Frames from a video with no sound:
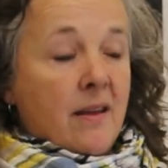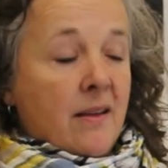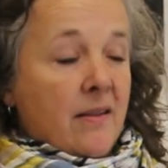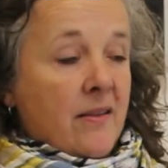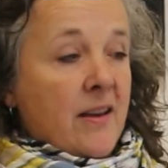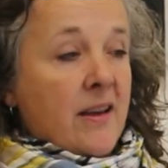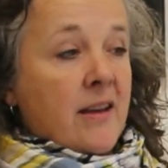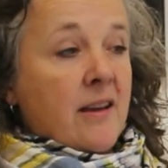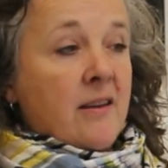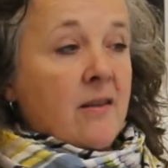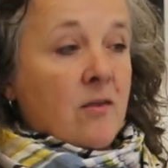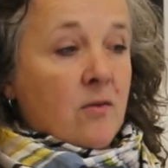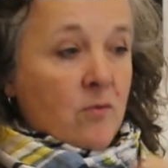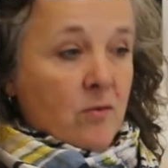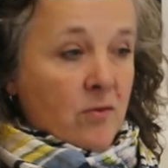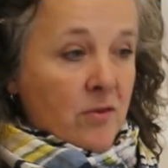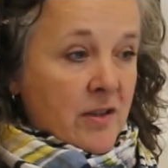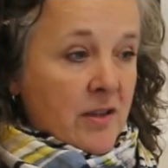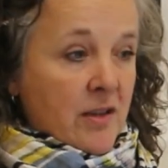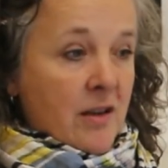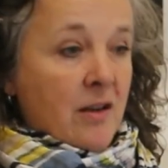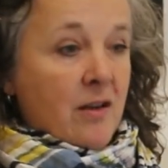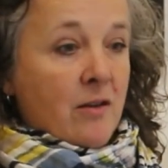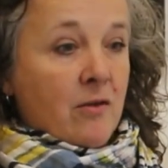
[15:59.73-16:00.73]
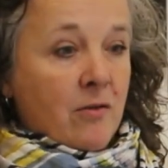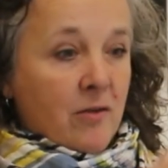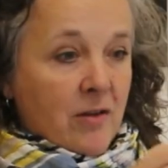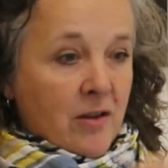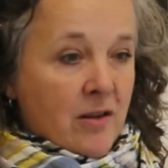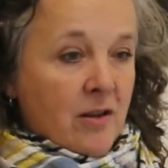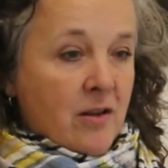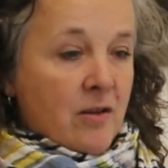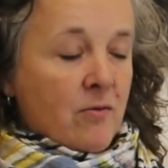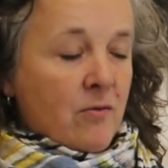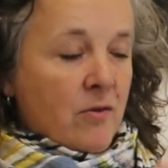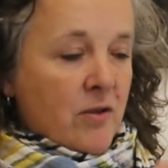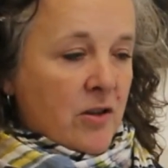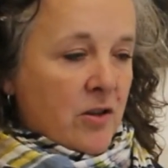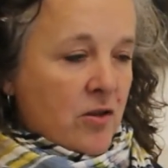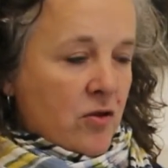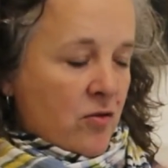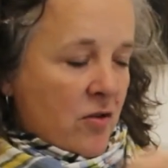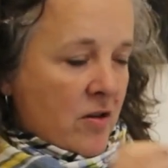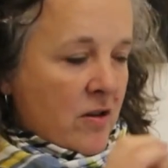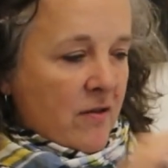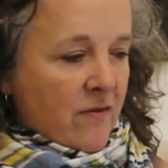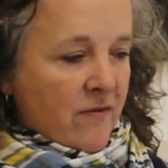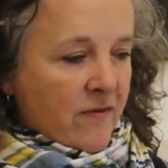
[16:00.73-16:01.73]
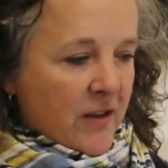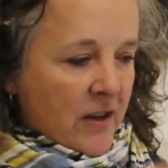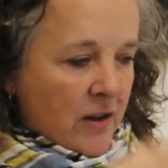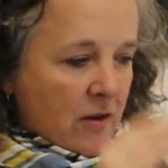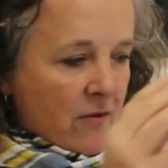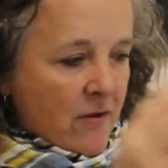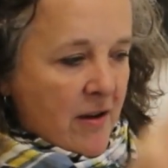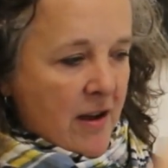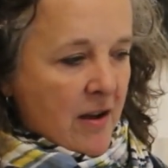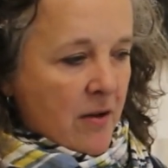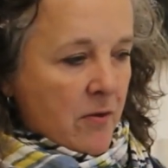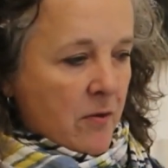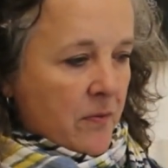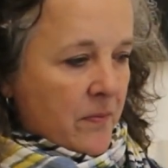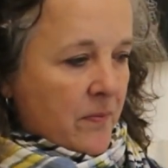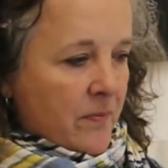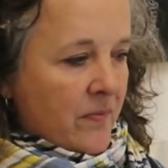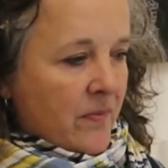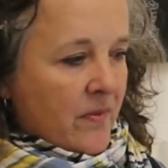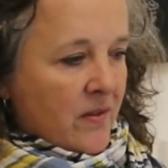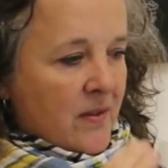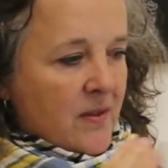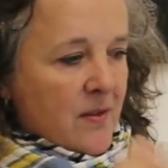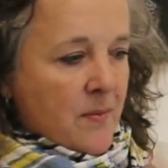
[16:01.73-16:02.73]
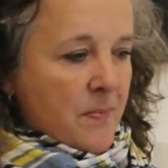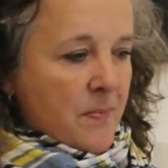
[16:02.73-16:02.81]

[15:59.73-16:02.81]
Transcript: They can also, you know, when you're trying to figure out the